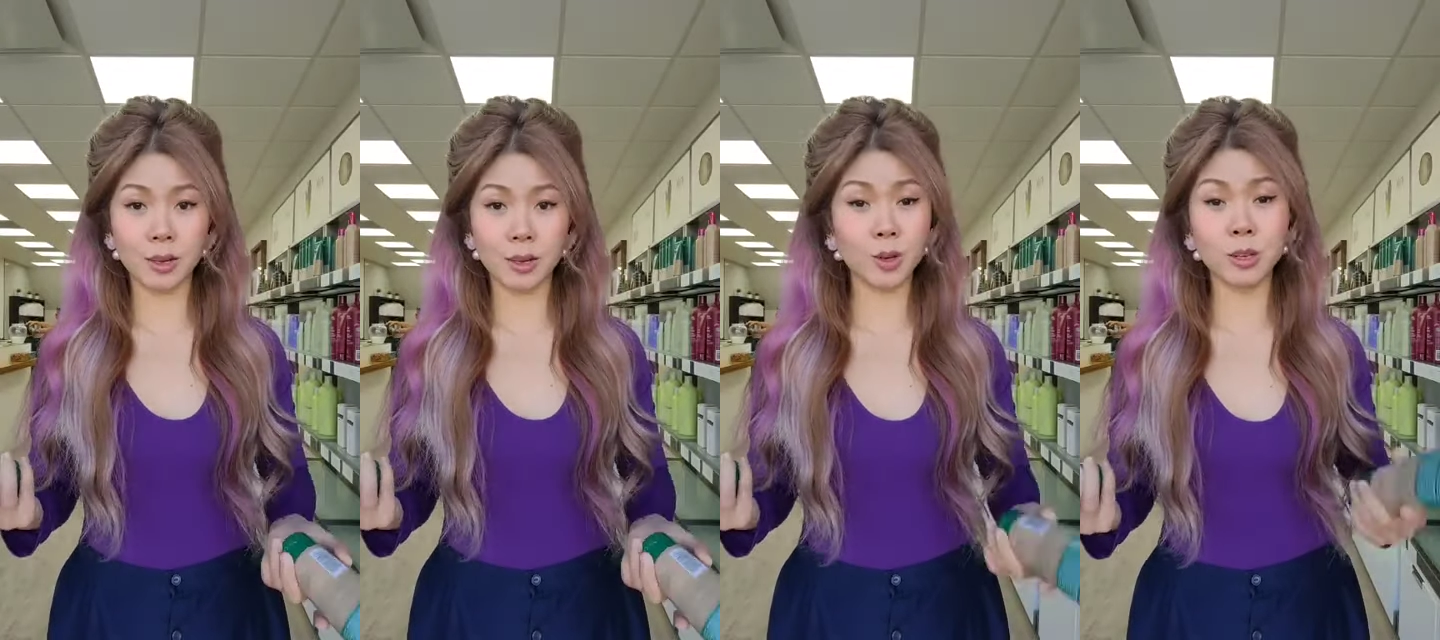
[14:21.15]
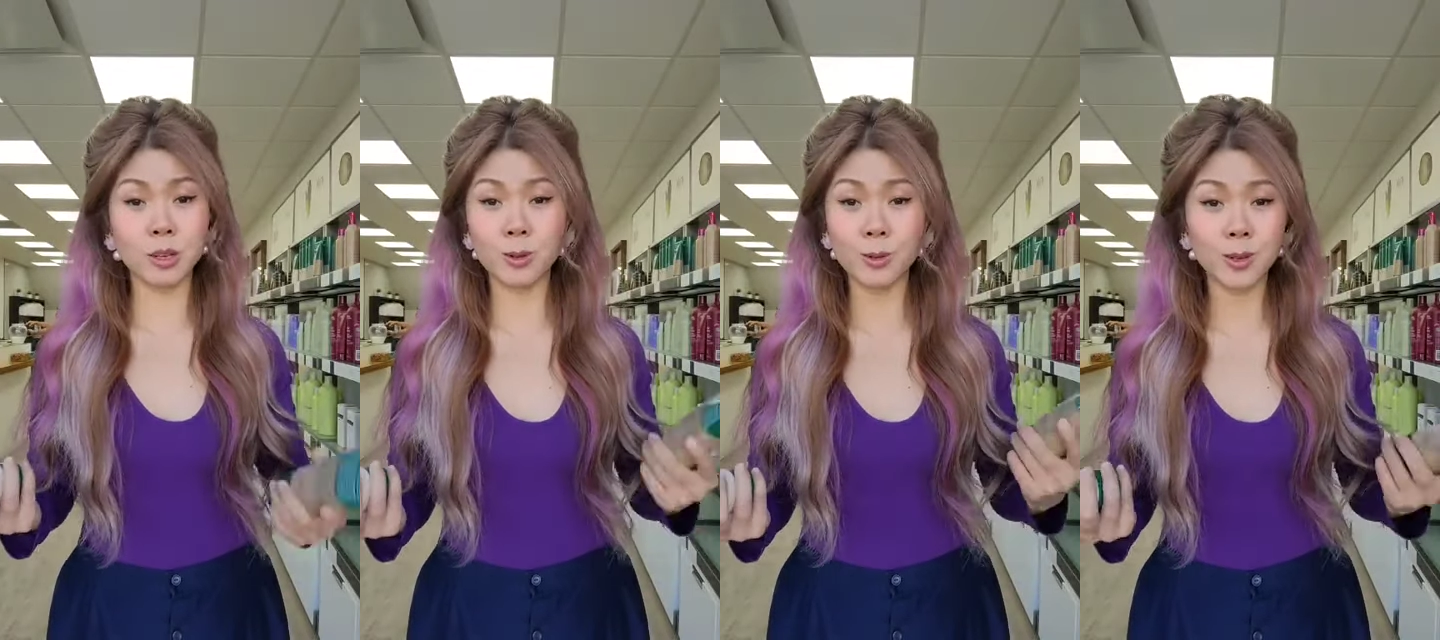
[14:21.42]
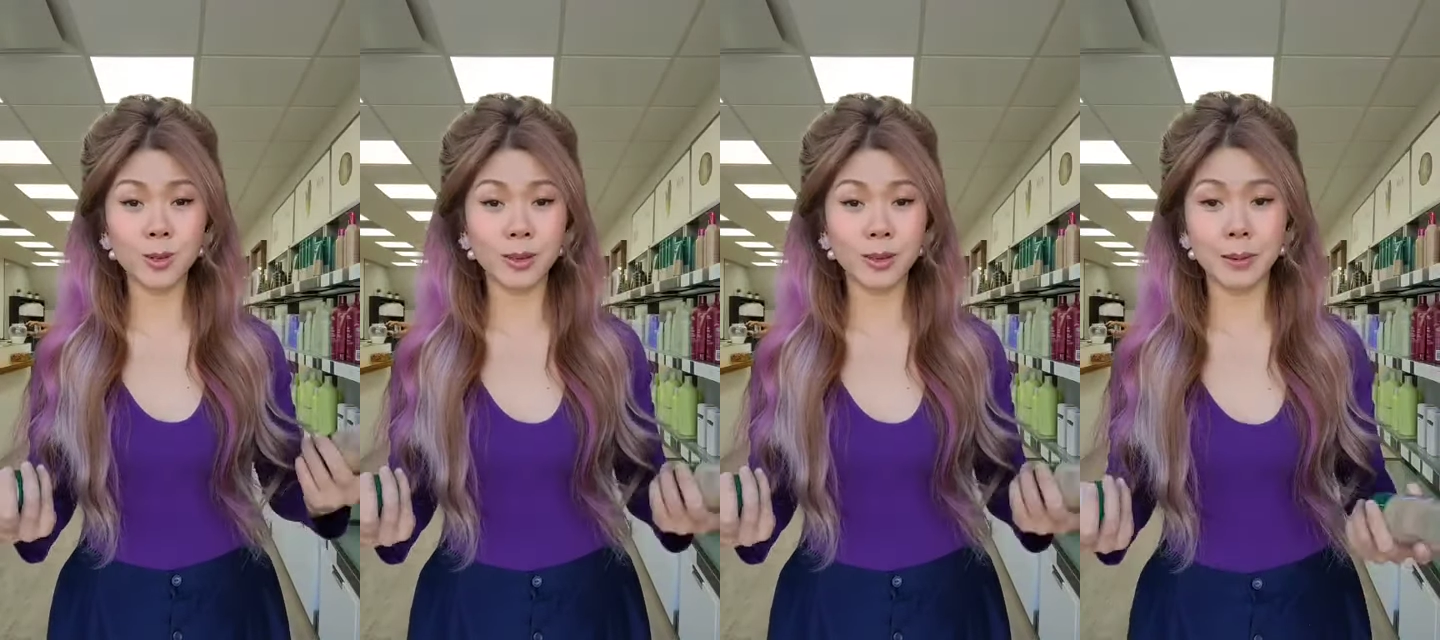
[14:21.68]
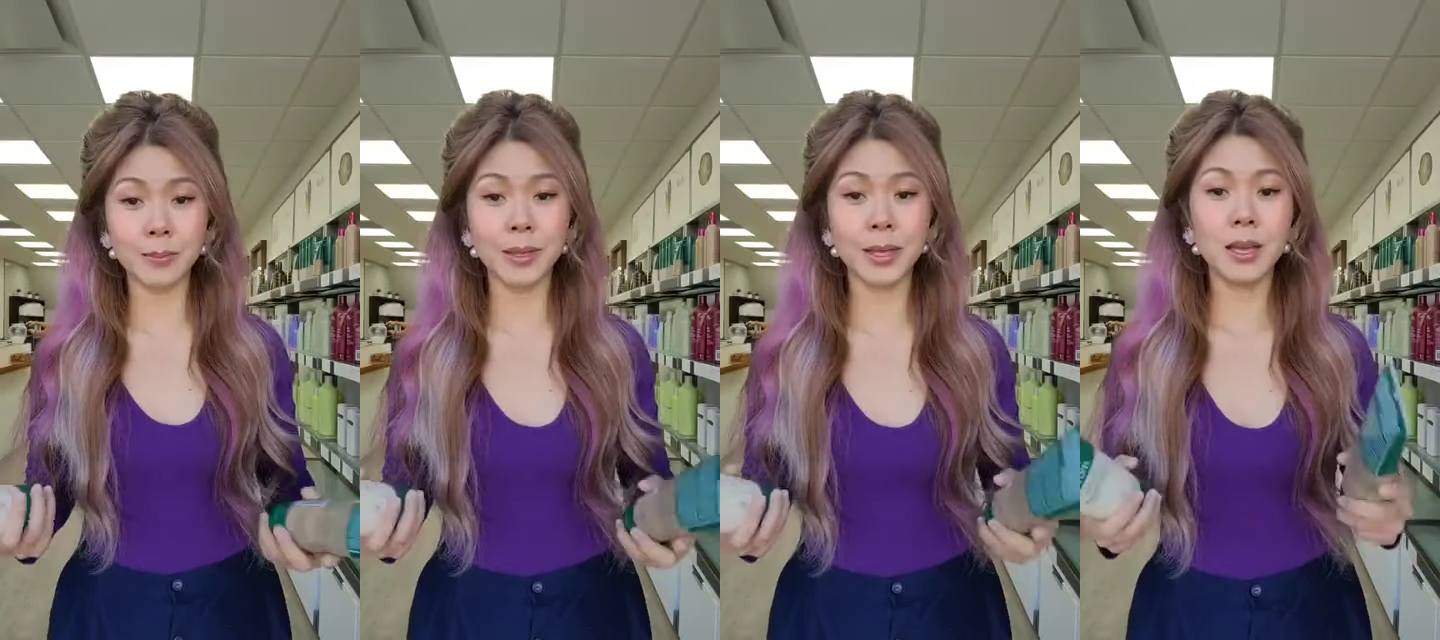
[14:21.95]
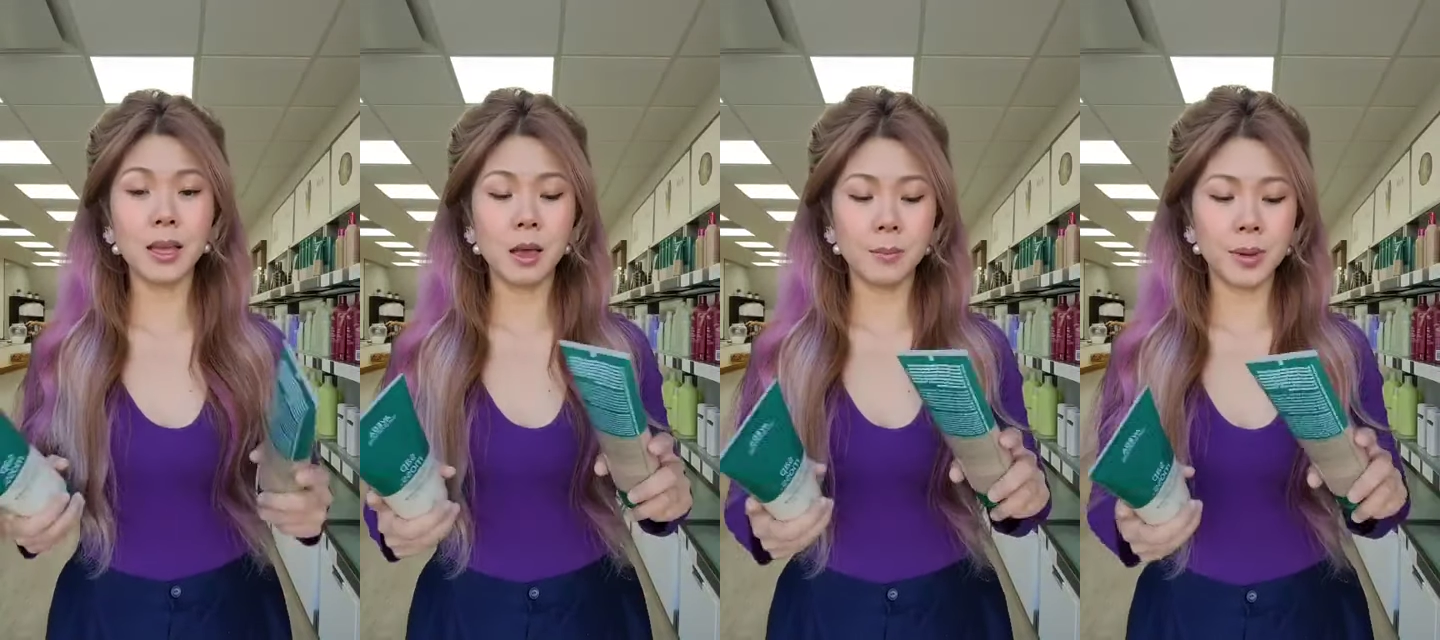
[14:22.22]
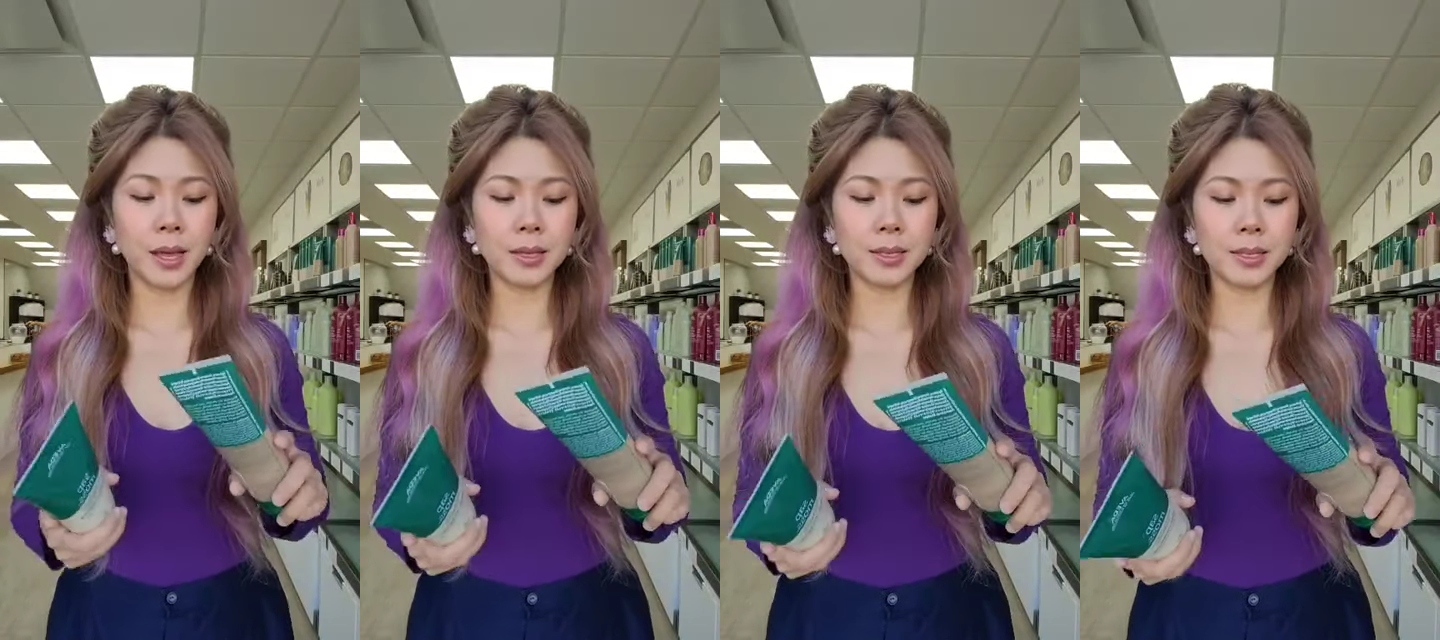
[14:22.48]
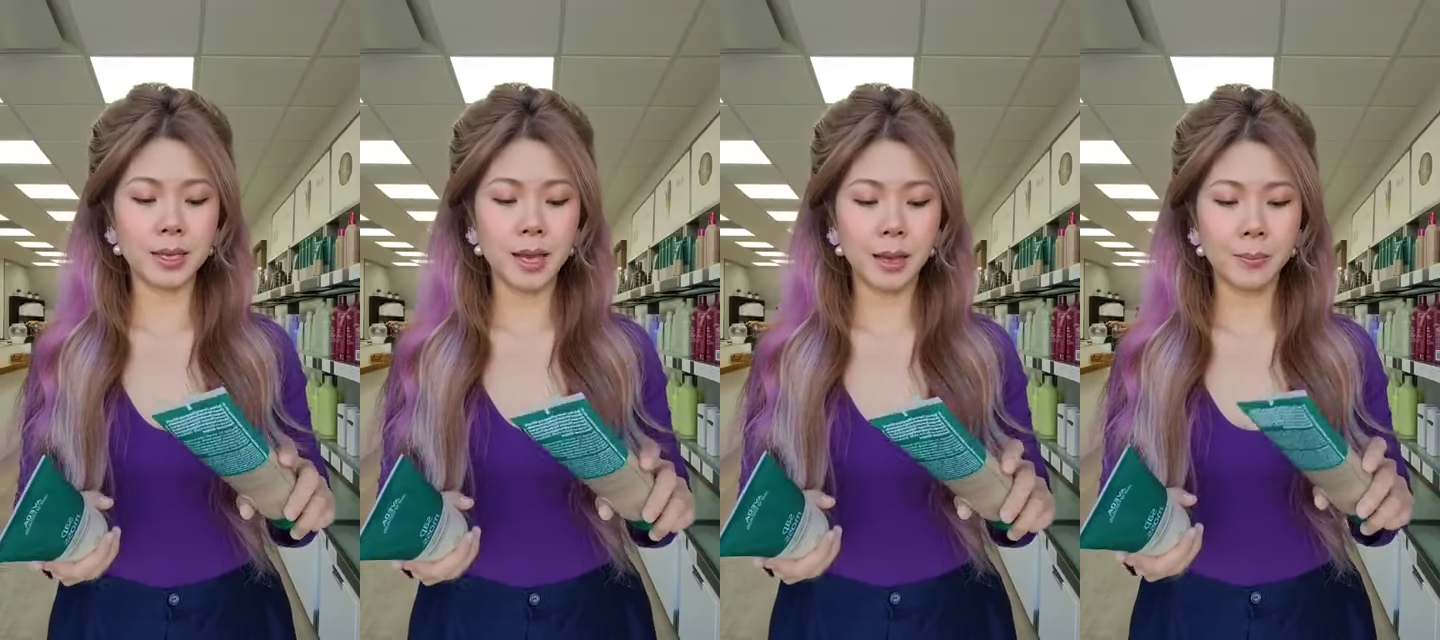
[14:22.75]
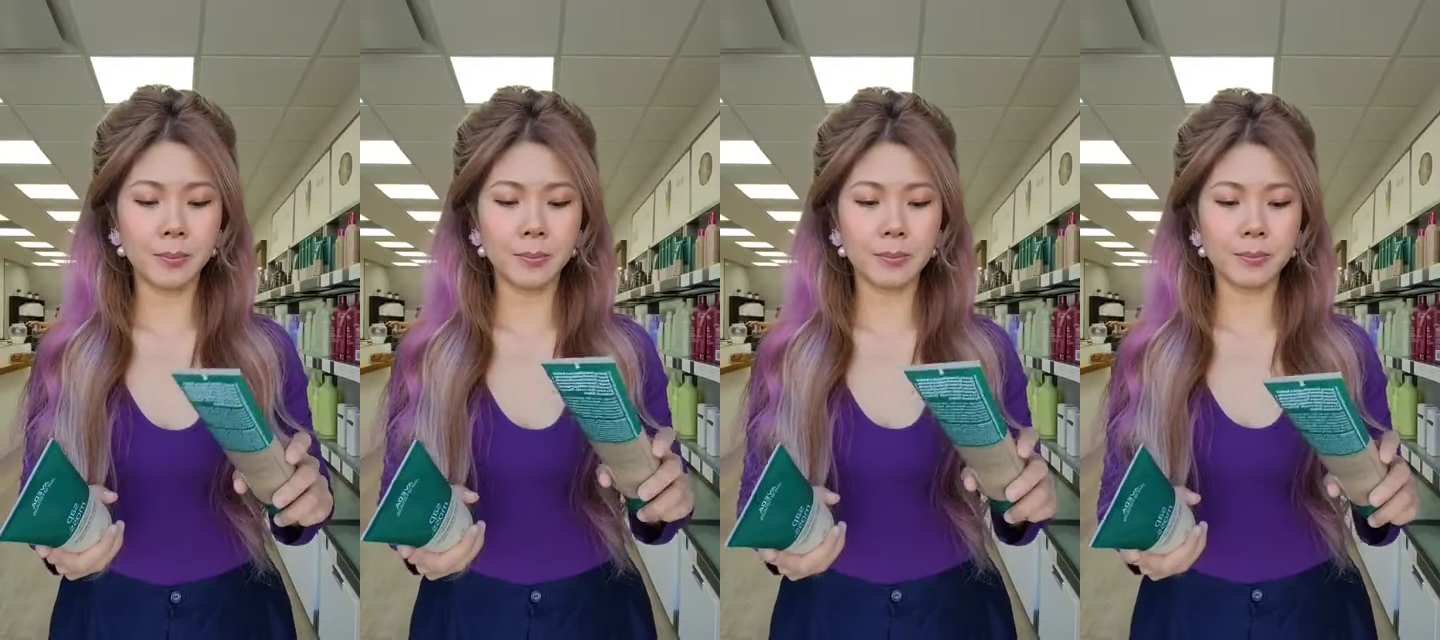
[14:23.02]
You can Google them, but um,